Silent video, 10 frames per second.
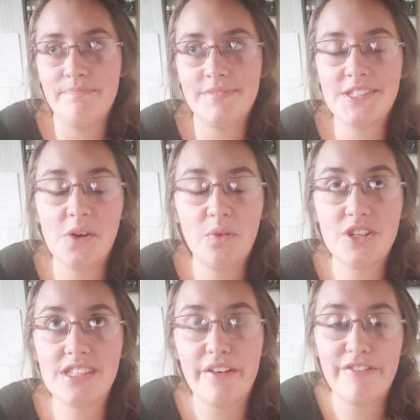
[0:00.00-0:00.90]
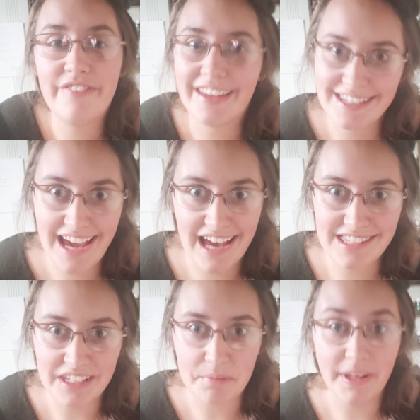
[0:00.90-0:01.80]
So just a
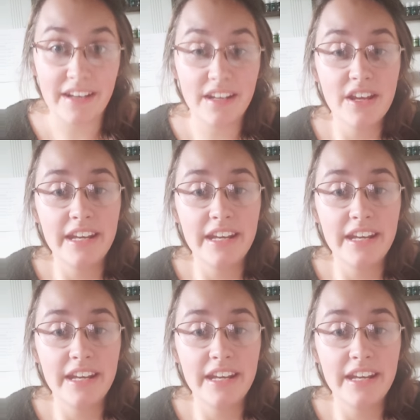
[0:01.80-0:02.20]
fantastic blend.